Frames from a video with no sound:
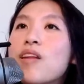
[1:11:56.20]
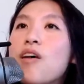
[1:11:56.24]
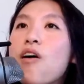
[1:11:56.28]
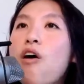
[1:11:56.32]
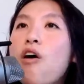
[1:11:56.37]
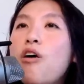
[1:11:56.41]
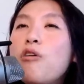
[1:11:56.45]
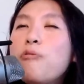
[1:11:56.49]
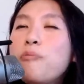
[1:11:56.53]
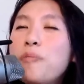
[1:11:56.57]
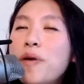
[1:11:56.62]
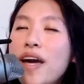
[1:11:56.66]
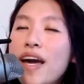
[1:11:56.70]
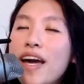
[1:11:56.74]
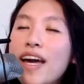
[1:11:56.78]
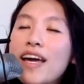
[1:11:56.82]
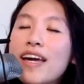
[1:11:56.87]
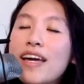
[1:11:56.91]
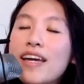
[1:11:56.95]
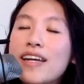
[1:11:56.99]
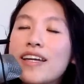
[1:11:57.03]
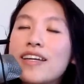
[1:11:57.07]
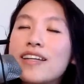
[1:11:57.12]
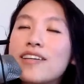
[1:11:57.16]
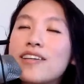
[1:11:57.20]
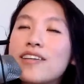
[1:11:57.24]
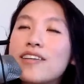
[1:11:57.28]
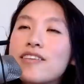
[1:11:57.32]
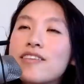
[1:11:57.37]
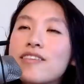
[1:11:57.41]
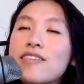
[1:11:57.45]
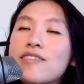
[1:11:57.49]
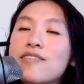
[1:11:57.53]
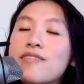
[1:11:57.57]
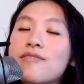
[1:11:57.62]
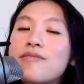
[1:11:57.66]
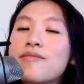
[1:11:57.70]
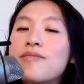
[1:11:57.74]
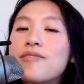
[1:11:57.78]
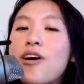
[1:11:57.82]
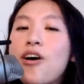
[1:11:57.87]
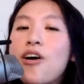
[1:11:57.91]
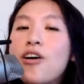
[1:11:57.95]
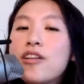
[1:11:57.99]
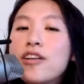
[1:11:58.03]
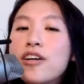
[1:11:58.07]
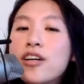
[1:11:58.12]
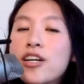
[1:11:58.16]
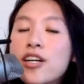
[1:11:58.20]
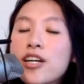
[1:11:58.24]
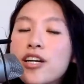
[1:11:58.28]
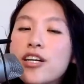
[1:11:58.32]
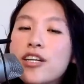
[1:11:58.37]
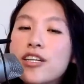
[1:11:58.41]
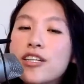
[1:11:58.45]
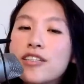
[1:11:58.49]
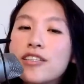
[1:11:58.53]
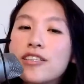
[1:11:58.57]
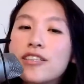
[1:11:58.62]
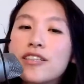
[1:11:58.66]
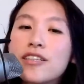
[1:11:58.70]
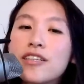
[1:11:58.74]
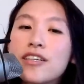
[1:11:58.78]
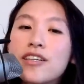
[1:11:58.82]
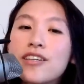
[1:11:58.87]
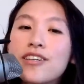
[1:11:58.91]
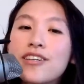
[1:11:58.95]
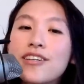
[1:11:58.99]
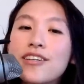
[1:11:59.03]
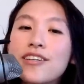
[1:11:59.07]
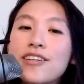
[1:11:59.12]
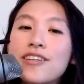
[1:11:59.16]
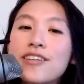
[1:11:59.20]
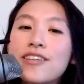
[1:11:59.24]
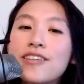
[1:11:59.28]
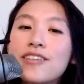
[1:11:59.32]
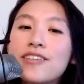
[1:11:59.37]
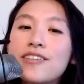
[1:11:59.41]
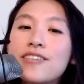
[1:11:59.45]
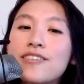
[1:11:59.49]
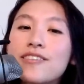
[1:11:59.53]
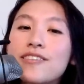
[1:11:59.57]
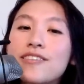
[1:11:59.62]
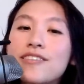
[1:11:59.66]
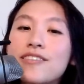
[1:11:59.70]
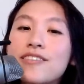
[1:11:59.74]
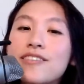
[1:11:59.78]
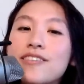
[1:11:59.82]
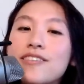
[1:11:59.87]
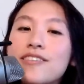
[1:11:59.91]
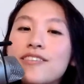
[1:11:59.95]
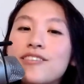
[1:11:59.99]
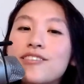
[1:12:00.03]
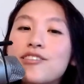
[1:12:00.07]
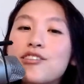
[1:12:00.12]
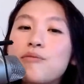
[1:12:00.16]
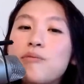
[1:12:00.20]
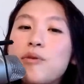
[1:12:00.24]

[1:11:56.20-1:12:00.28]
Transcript: all pain, all hurt to